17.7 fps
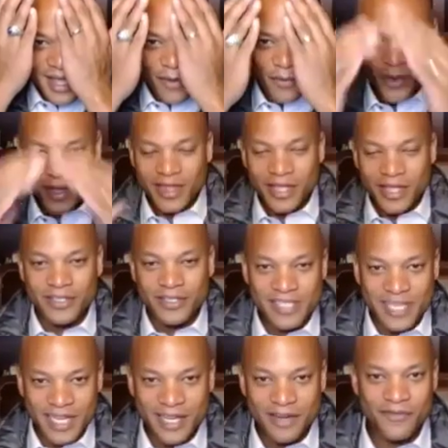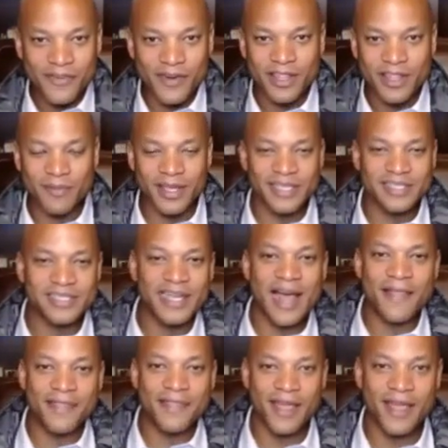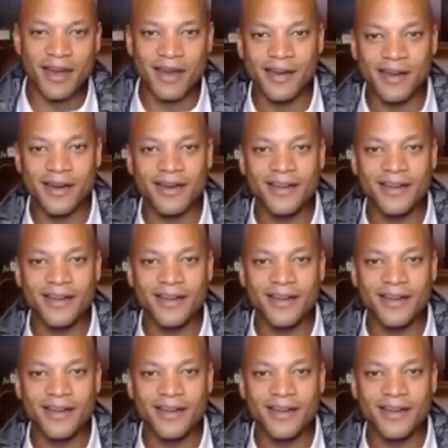what they're seeing in front of them is not there.